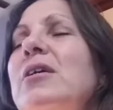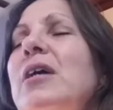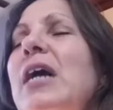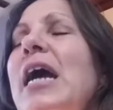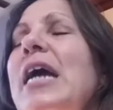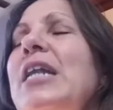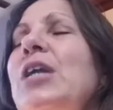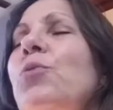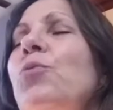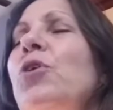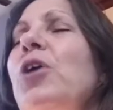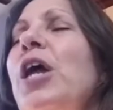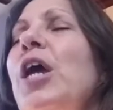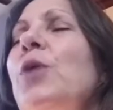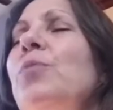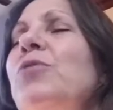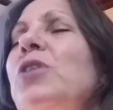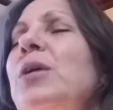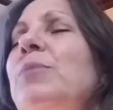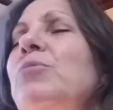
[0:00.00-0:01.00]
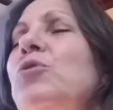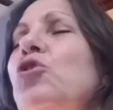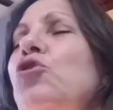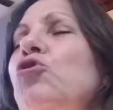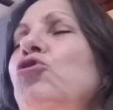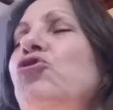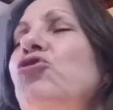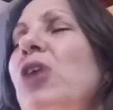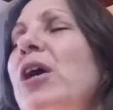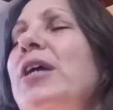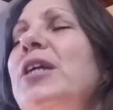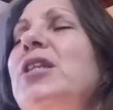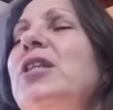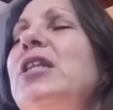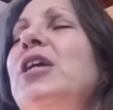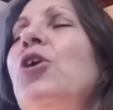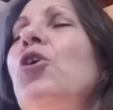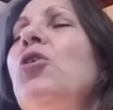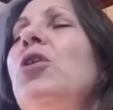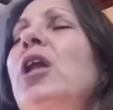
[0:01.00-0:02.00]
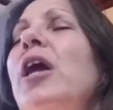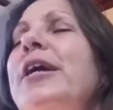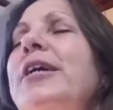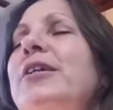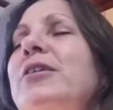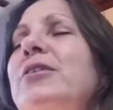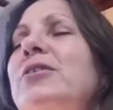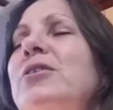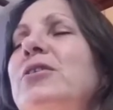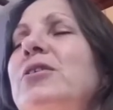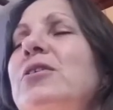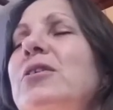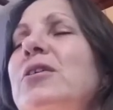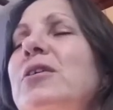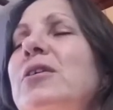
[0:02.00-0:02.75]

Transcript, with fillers: and it will help them to shine their light.